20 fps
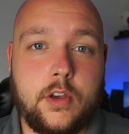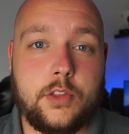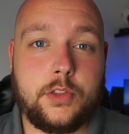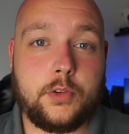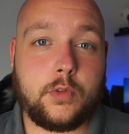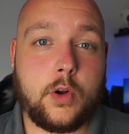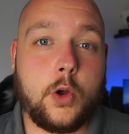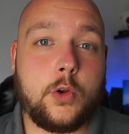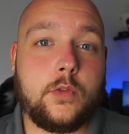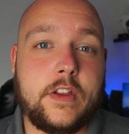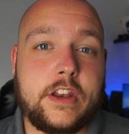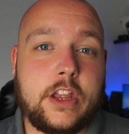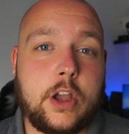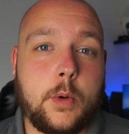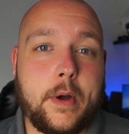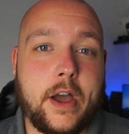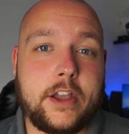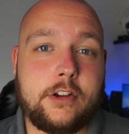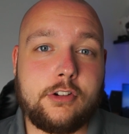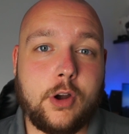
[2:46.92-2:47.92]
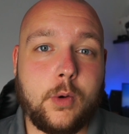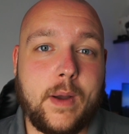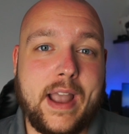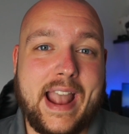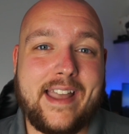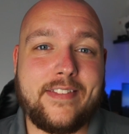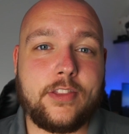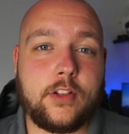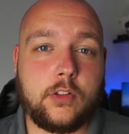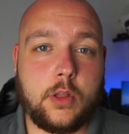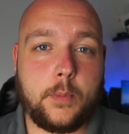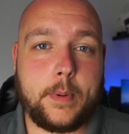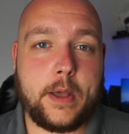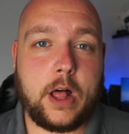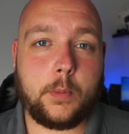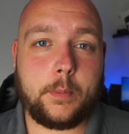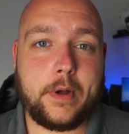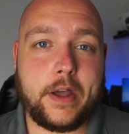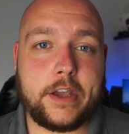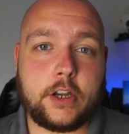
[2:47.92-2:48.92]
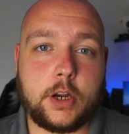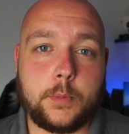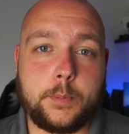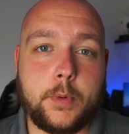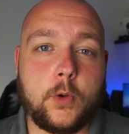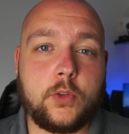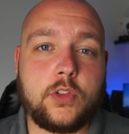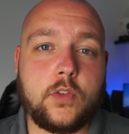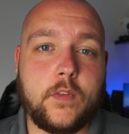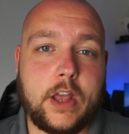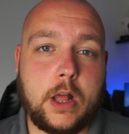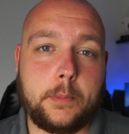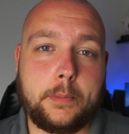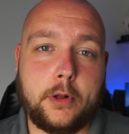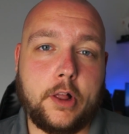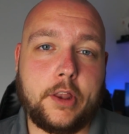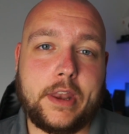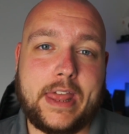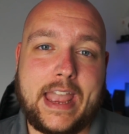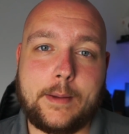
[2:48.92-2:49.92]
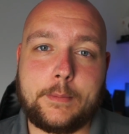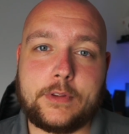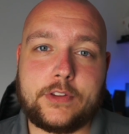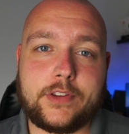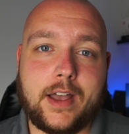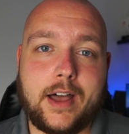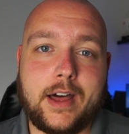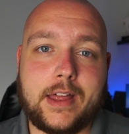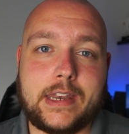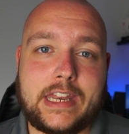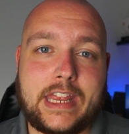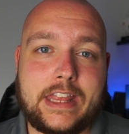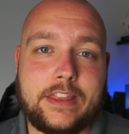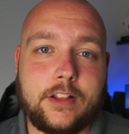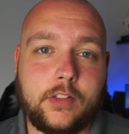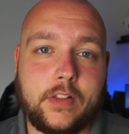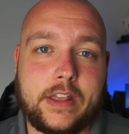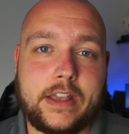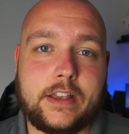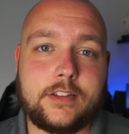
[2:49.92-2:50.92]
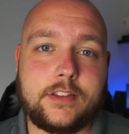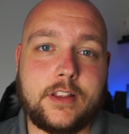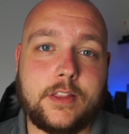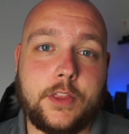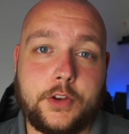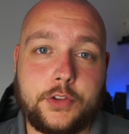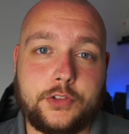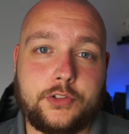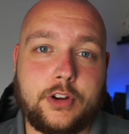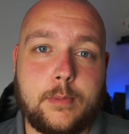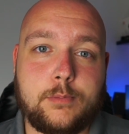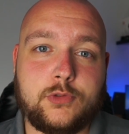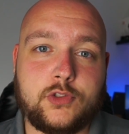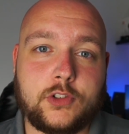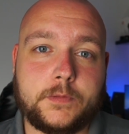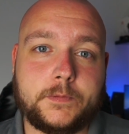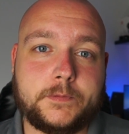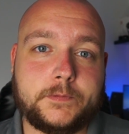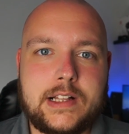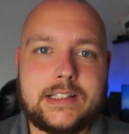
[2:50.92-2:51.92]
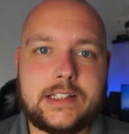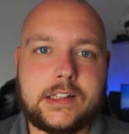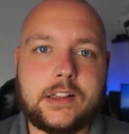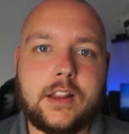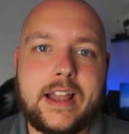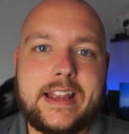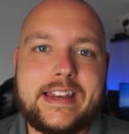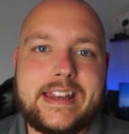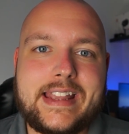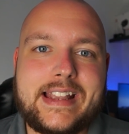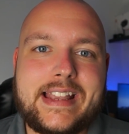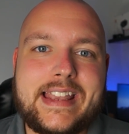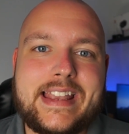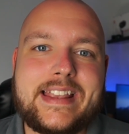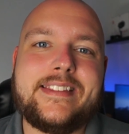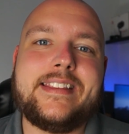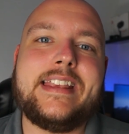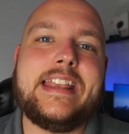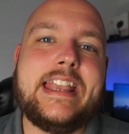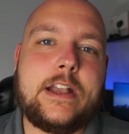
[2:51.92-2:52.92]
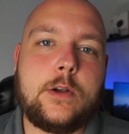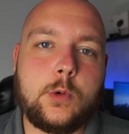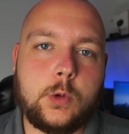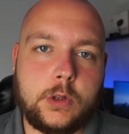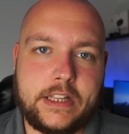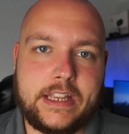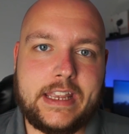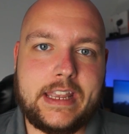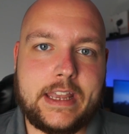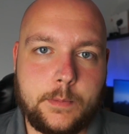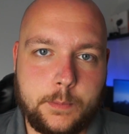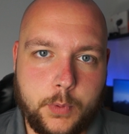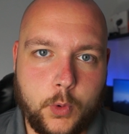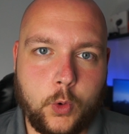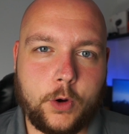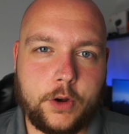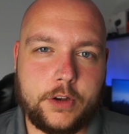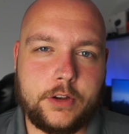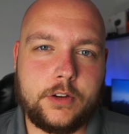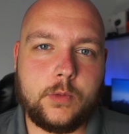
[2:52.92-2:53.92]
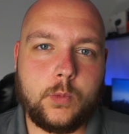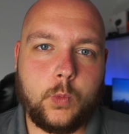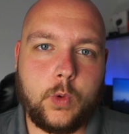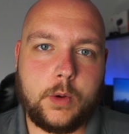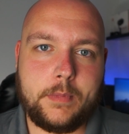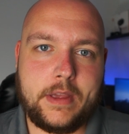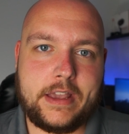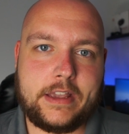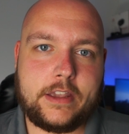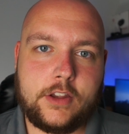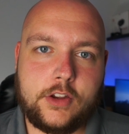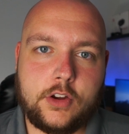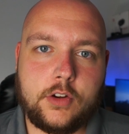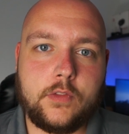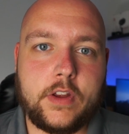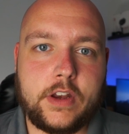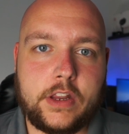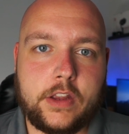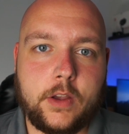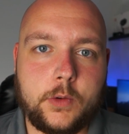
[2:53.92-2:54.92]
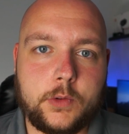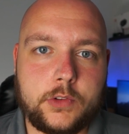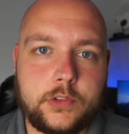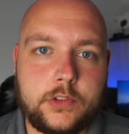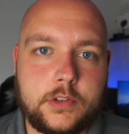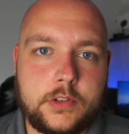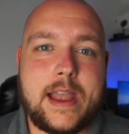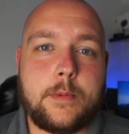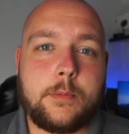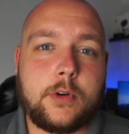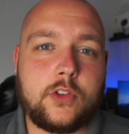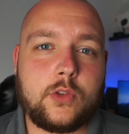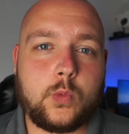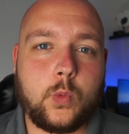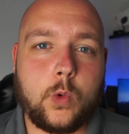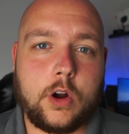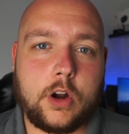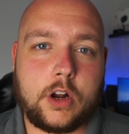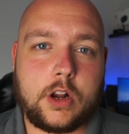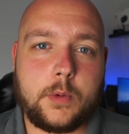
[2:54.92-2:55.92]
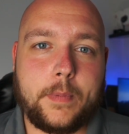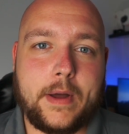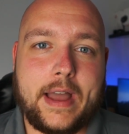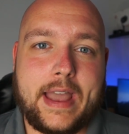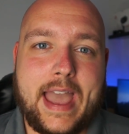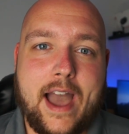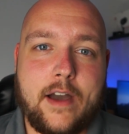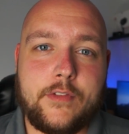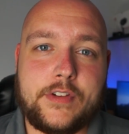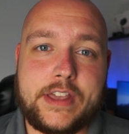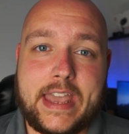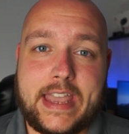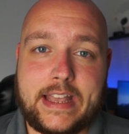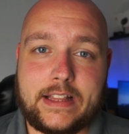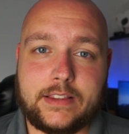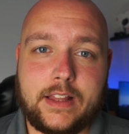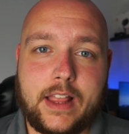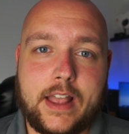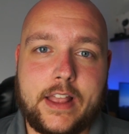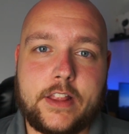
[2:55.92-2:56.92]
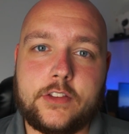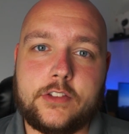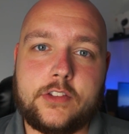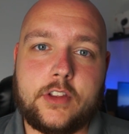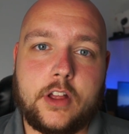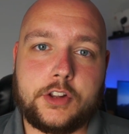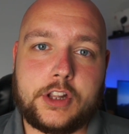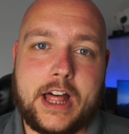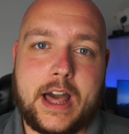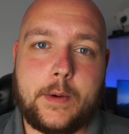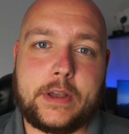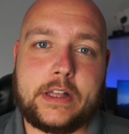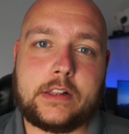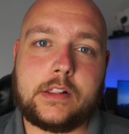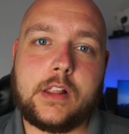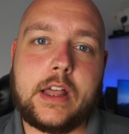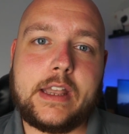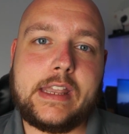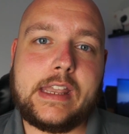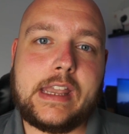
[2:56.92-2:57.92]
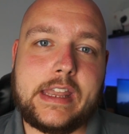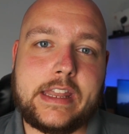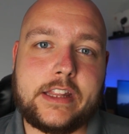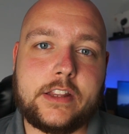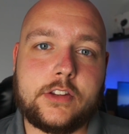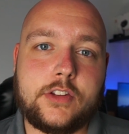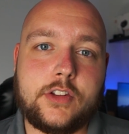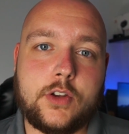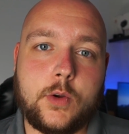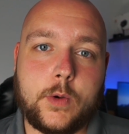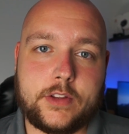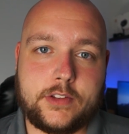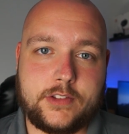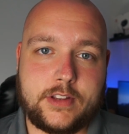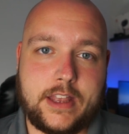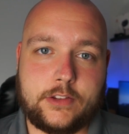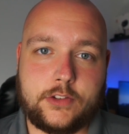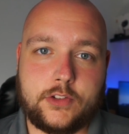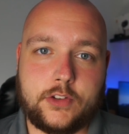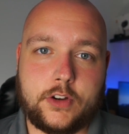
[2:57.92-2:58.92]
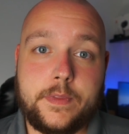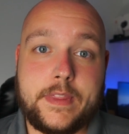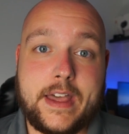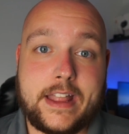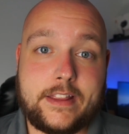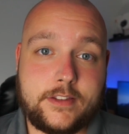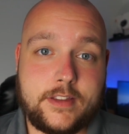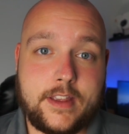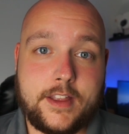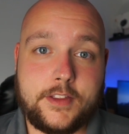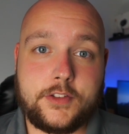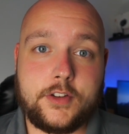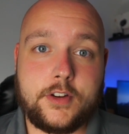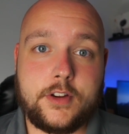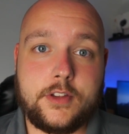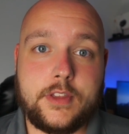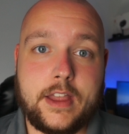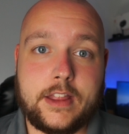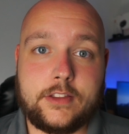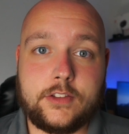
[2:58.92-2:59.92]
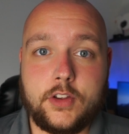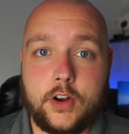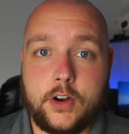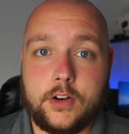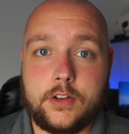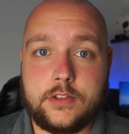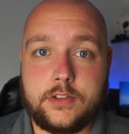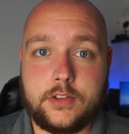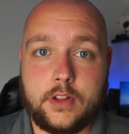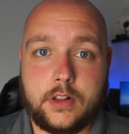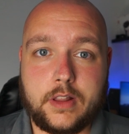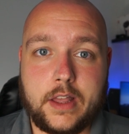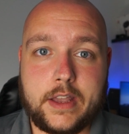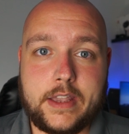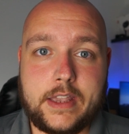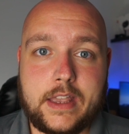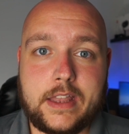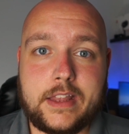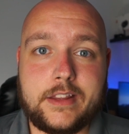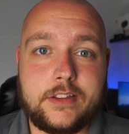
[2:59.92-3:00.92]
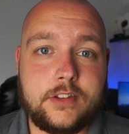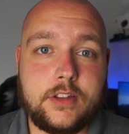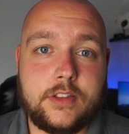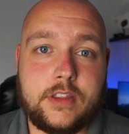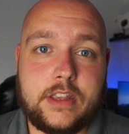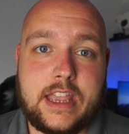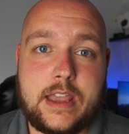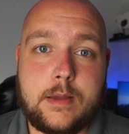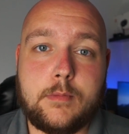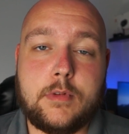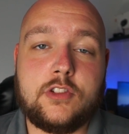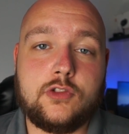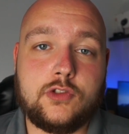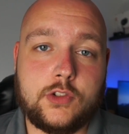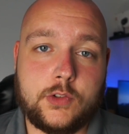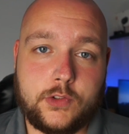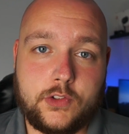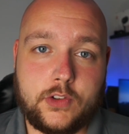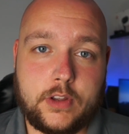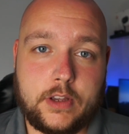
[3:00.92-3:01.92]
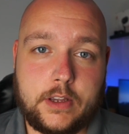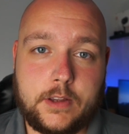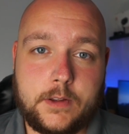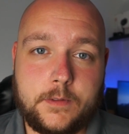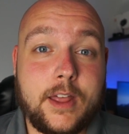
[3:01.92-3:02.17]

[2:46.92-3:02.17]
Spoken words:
The Rode Video Micro and the lapel mic are both available on Amazon, and the link is in the description. Lighting is equally important when making your videos. Cameras work by having a lens allowing light into a sensor. That sensor then turns the light into the image you see.